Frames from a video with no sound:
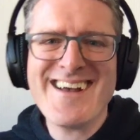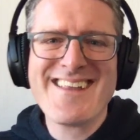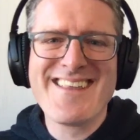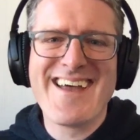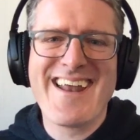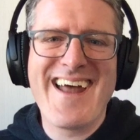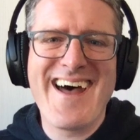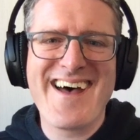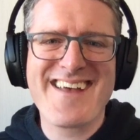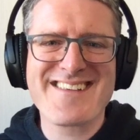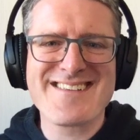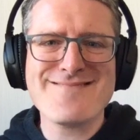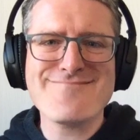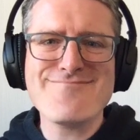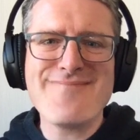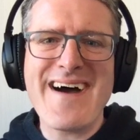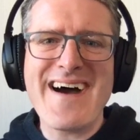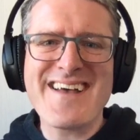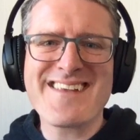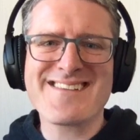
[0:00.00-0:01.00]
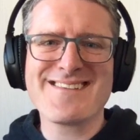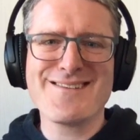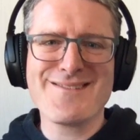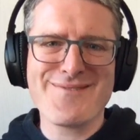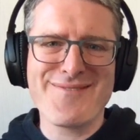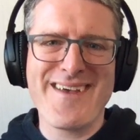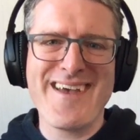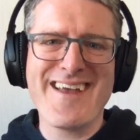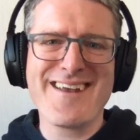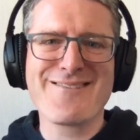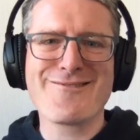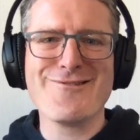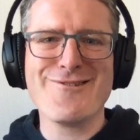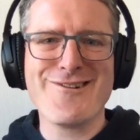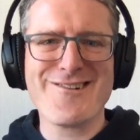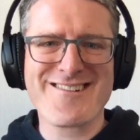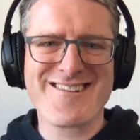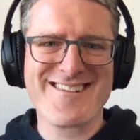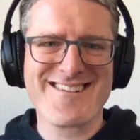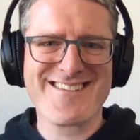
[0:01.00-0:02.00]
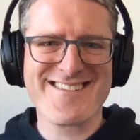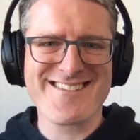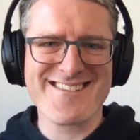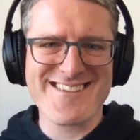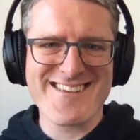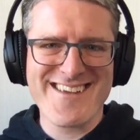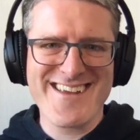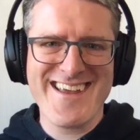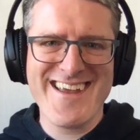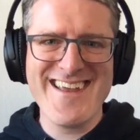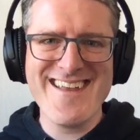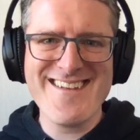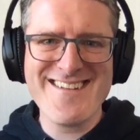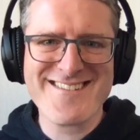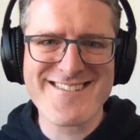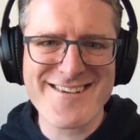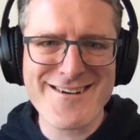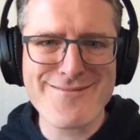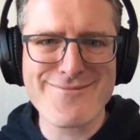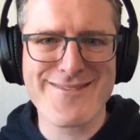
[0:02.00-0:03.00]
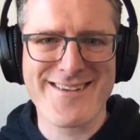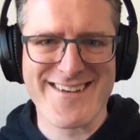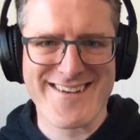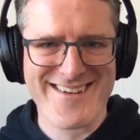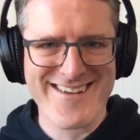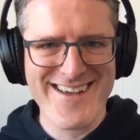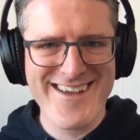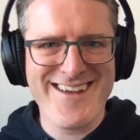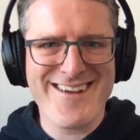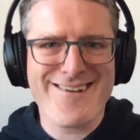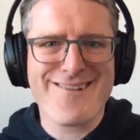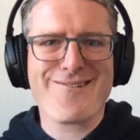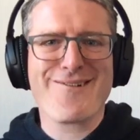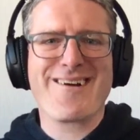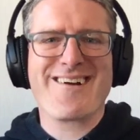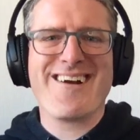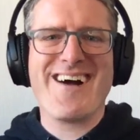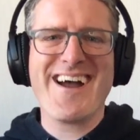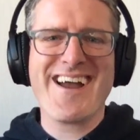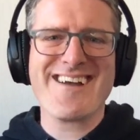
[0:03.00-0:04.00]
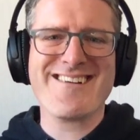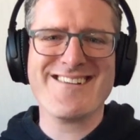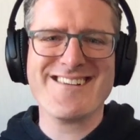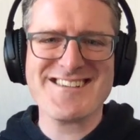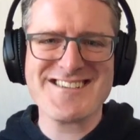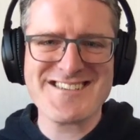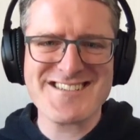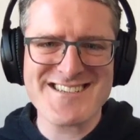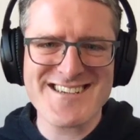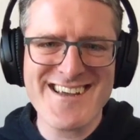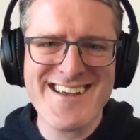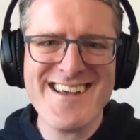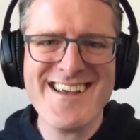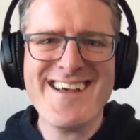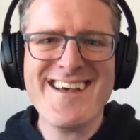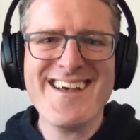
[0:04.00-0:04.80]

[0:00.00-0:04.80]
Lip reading: that has a massive headquarters in Dublin, where Irish